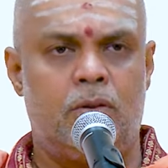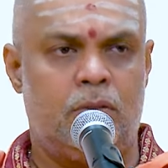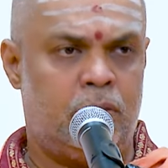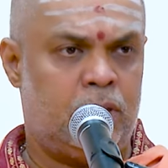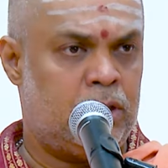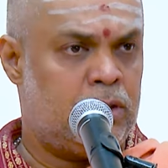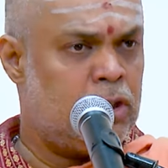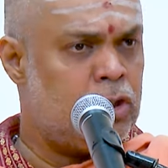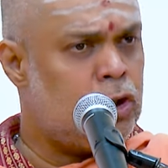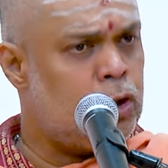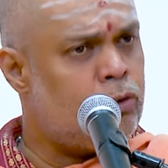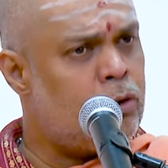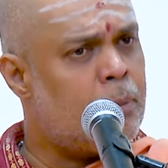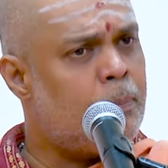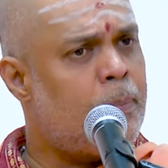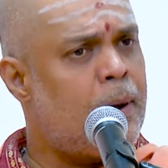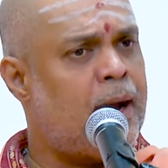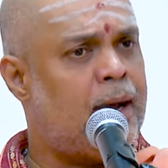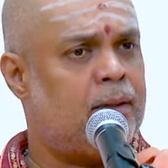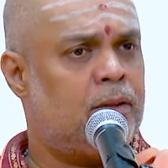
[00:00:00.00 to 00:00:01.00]
This is your
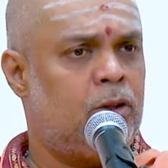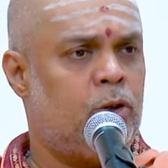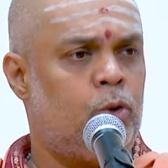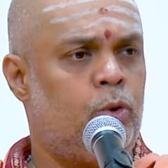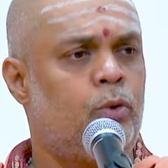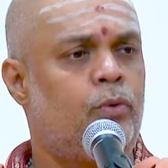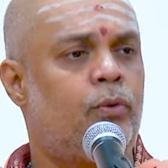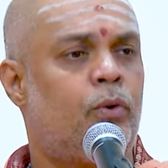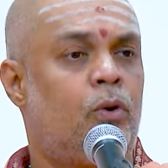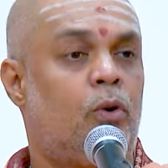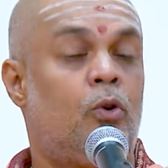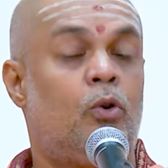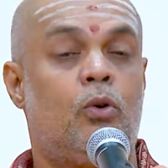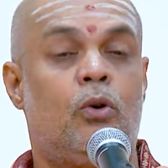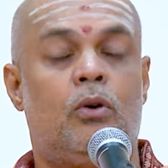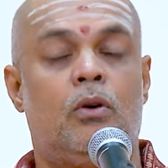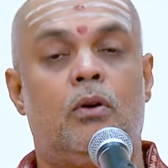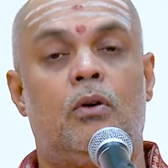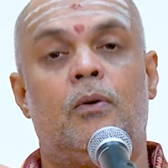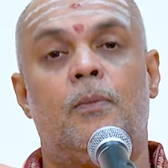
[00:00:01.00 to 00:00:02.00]
path, you follow.
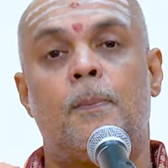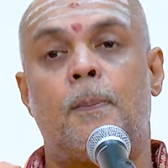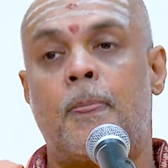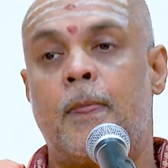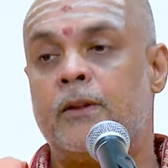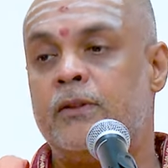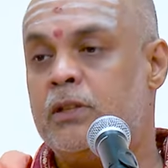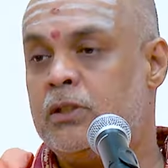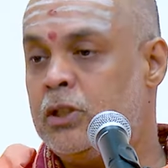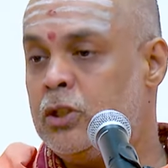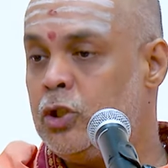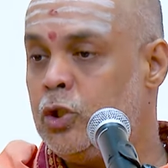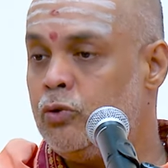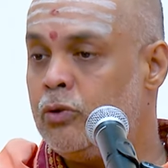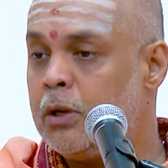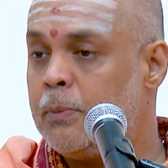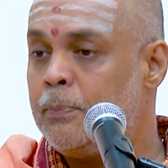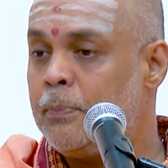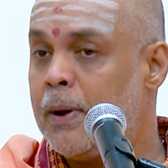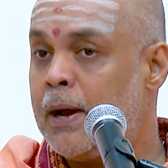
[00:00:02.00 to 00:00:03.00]
This is
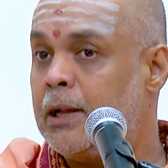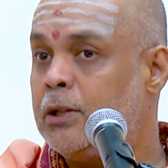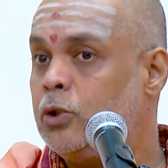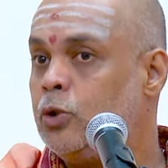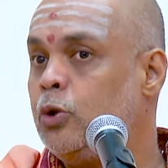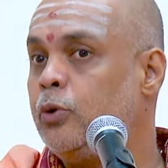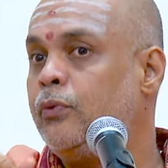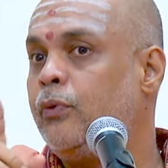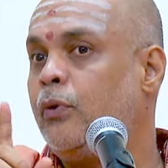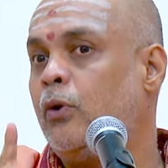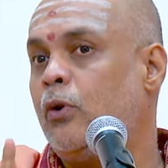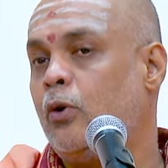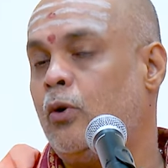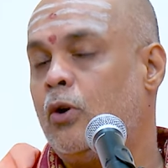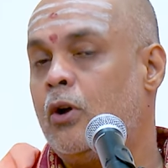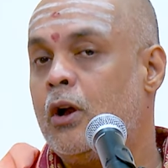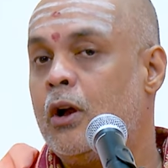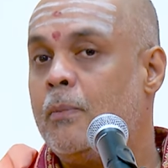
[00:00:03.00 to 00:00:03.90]
your path, you follow.